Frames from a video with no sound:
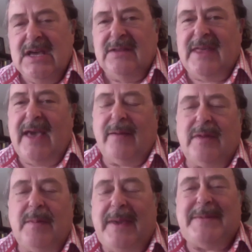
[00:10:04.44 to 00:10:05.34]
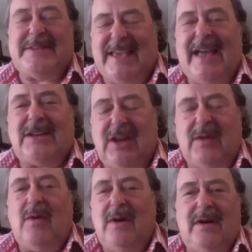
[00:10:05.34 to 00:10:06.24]
They, the BBC actually
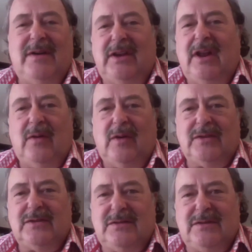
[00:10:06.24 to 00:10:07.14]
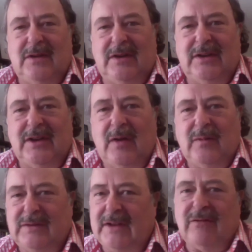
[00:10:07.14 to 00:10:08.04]
were, you know, on, um, you know,
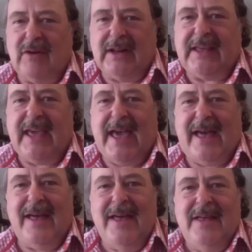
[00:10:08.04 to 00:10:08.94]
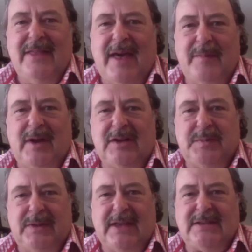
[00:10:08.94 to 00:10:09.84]
didn't really care that much,
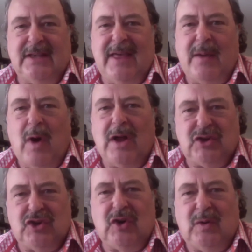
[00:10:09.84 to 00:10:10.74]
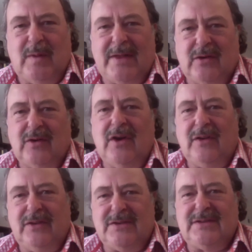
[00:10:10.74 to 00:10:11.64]
but they and they weren't sure whether or
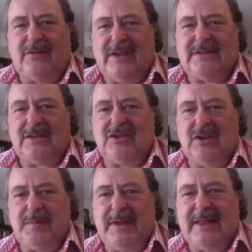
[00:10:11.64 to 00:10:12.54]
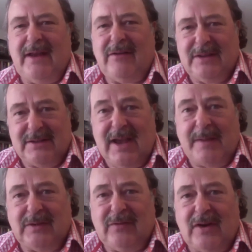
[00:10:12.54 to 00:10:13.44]
not Sylvester should be there at the
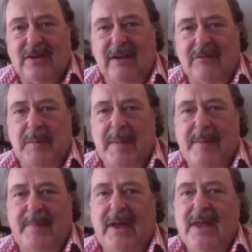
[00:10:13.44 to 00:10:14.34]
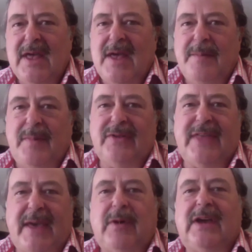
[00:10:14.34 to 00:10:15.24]
time, as far as I remember. But
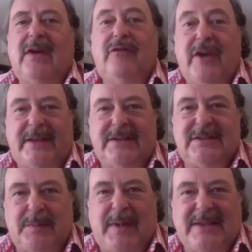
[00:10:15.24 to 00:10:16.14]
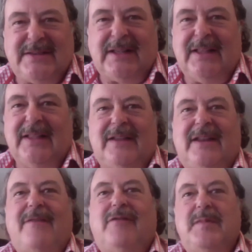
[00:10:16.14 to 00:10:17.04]
they were convinced, basically, that
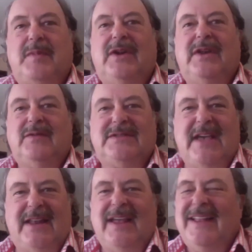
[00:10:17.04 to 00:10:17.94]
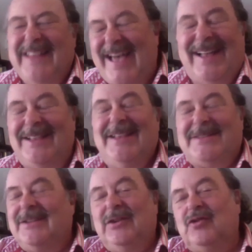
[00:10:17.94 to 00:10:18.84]
everybody said, "Nah,
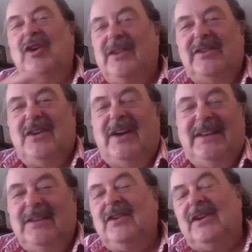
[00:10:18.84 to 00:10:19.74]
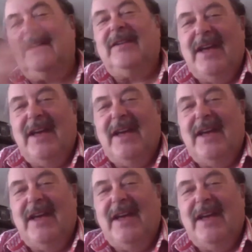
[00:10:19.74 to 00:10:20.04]
listen, you've got to do it. You've got to